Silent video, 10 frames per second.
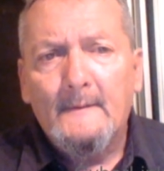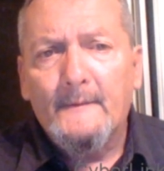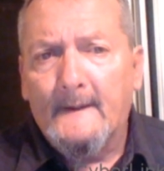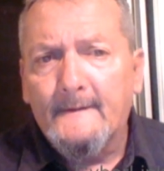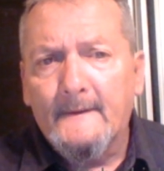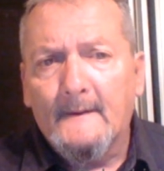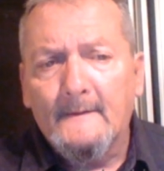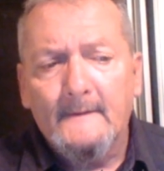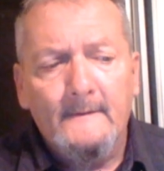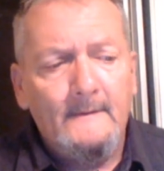that
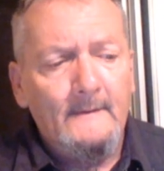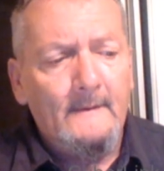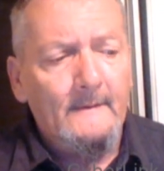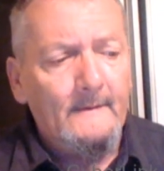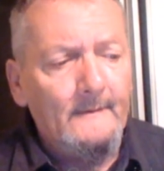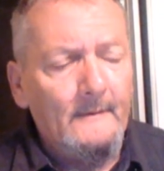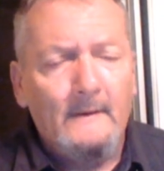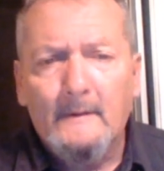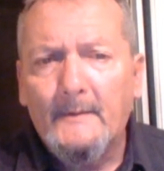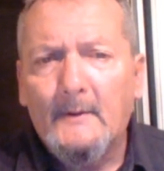dollar,
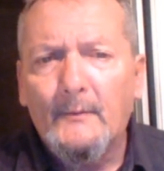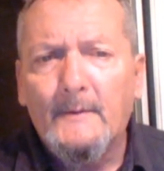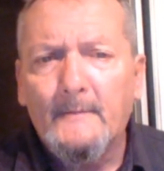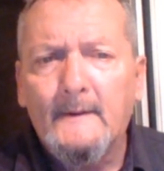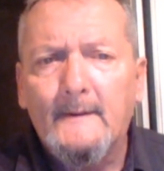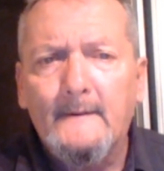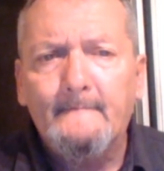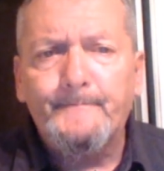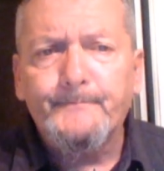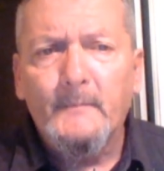all about the money.
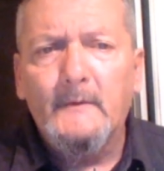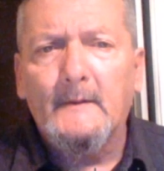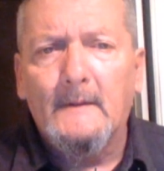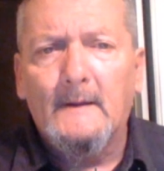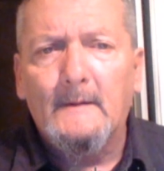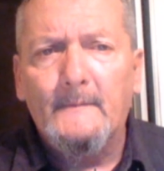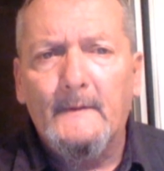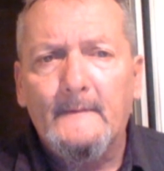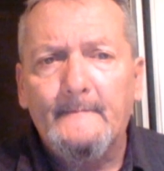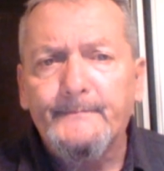The
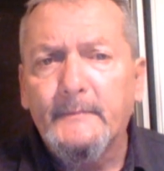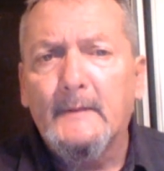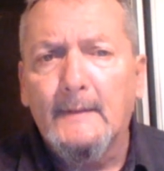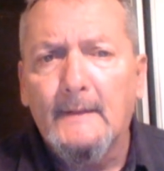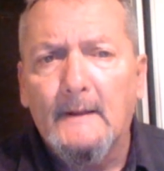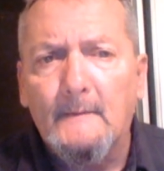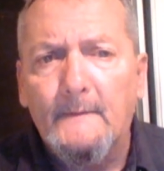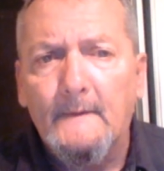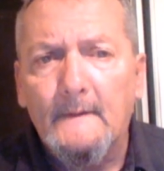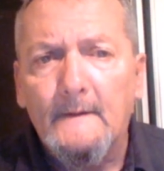
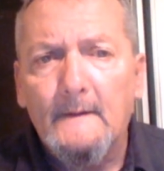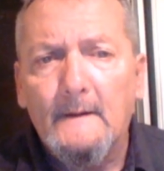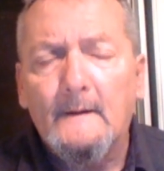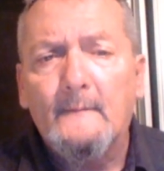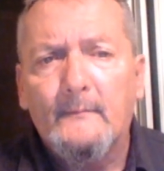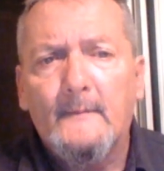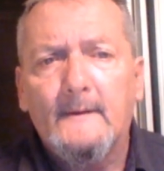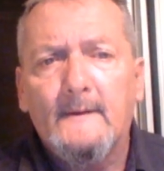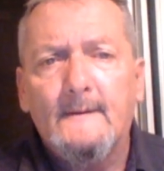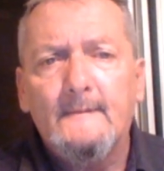love of
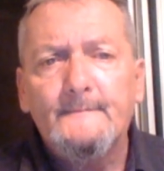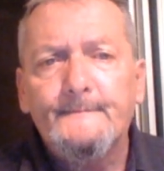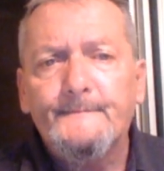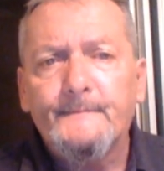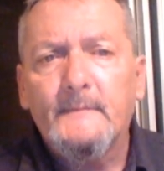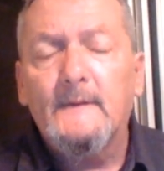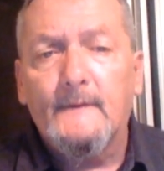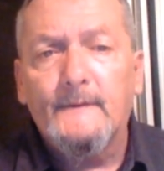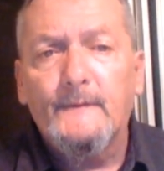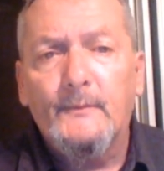money
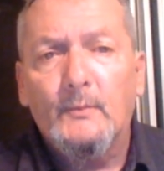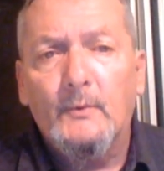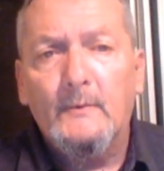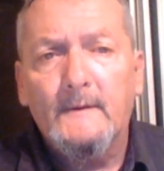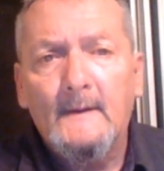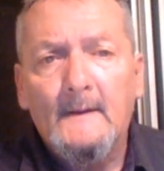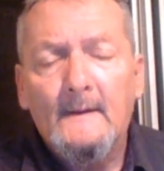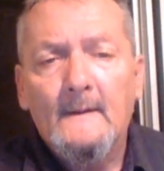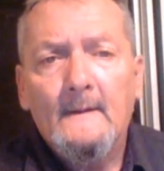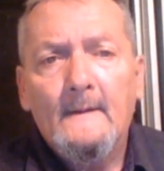is the root
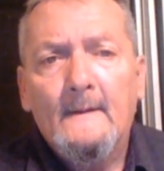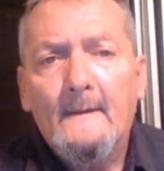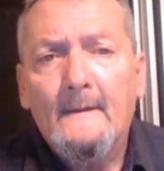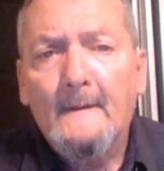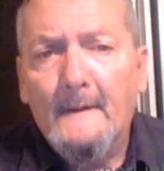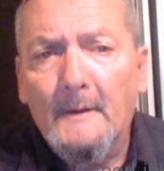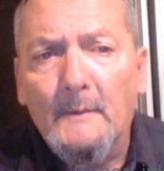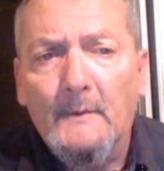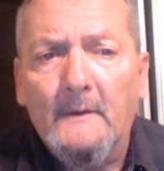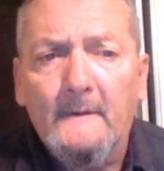
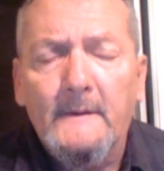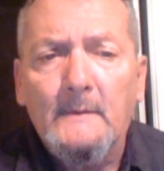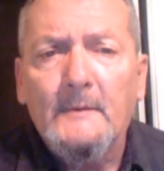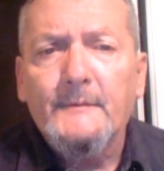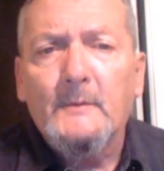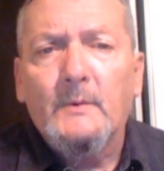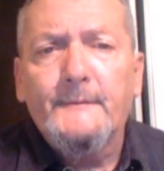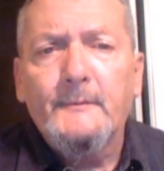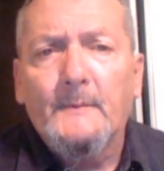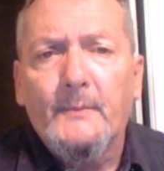of all evil. So we're
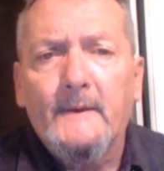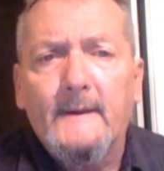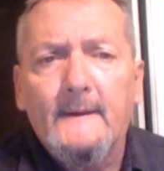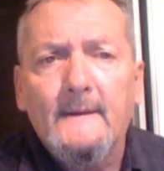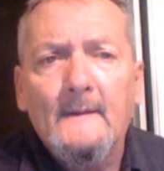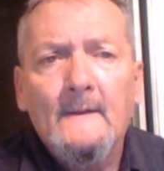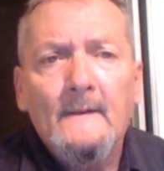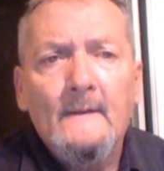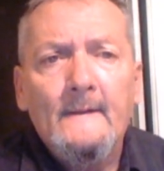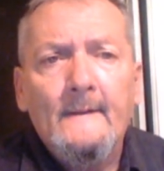still praying.
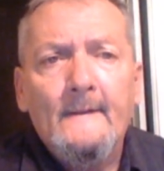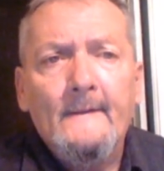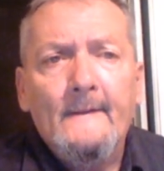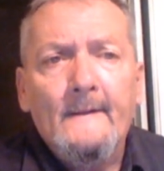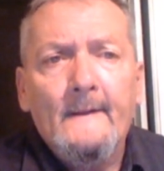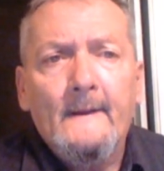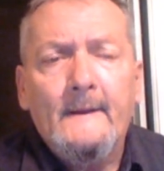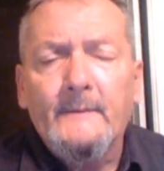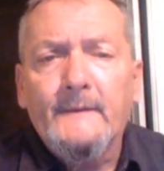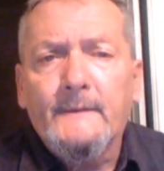
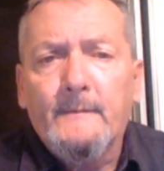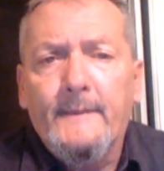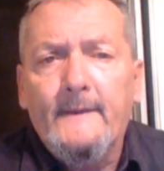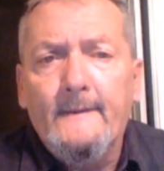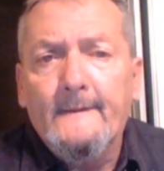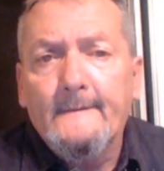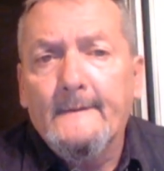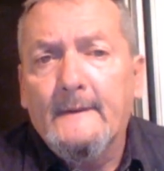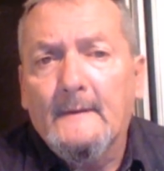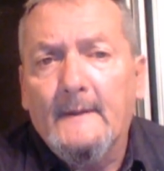And if it's to be,
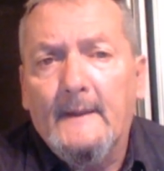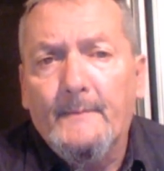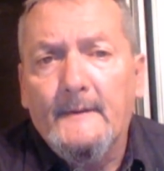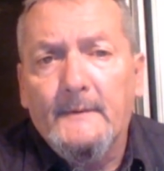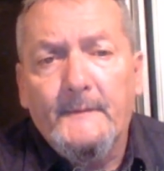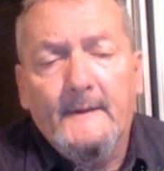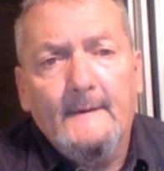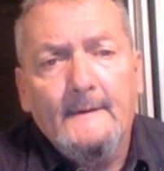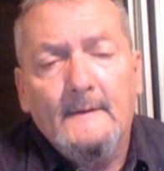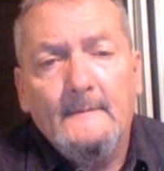it'll happen. If
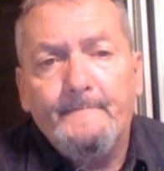not,